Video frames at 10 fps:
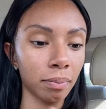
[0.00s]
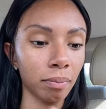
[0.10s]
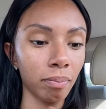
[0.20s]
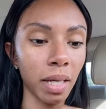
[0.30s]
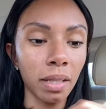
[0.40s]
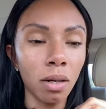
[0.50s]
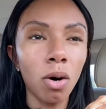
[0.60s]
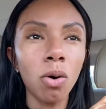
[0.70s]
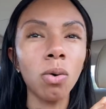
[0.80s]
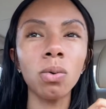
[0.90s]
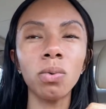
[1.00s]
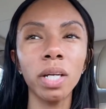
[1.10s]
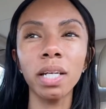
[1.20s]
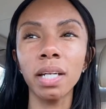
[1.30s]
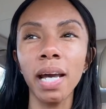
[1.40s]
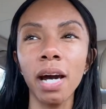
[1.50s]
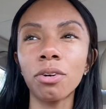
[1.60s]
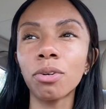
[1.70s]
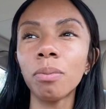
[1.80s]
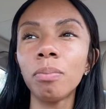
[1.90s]
made the whole
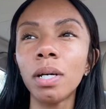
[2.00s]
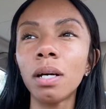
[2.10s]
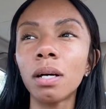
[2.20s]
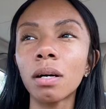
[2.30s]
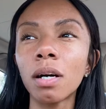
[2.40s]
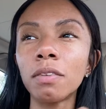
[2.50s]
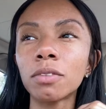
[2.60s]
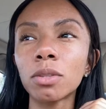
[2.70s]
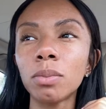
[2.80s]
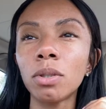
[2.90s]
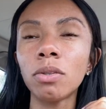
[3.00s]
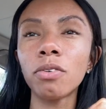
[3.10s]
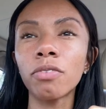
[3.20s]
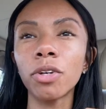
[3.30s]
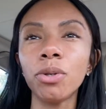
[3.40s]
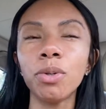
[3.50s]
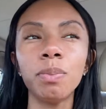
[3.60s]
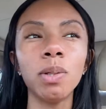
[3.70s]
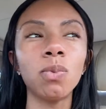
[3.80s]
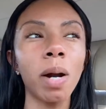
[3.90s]
encounter a bit uncomfortable for you to
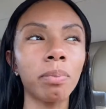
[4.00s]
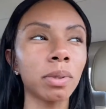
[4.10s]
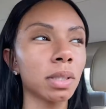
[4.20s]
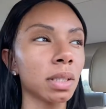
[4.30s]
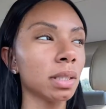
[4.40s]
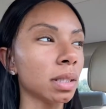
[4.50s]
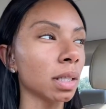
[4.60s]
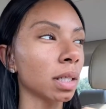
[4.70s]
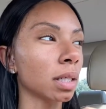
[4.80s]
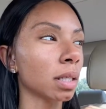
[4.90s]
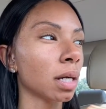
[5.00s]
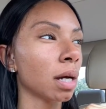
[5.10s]
be representing